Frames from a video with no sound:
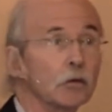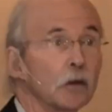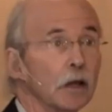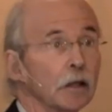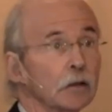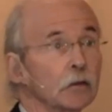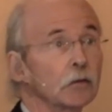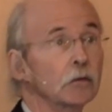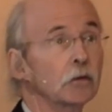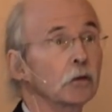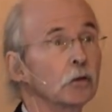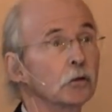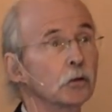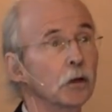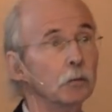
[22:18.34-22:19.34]
things
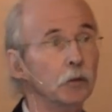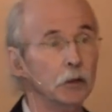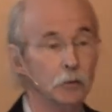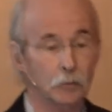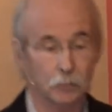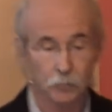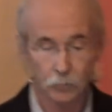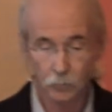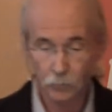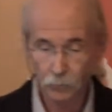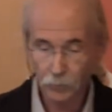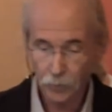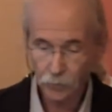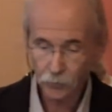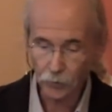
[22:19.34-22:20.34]
contribute
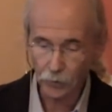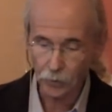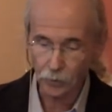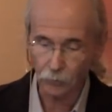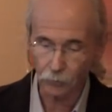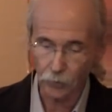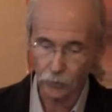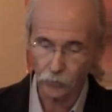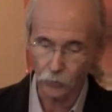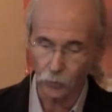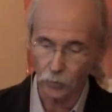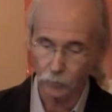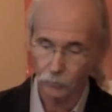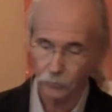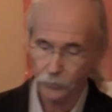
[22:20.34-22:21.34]
to
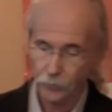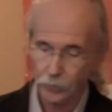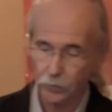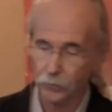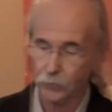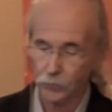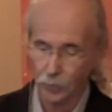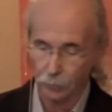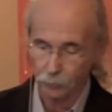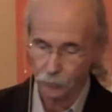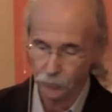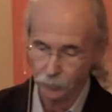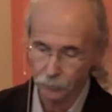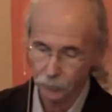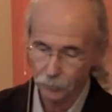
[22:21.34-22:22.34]
individual
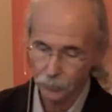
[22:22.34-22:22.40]
consumption.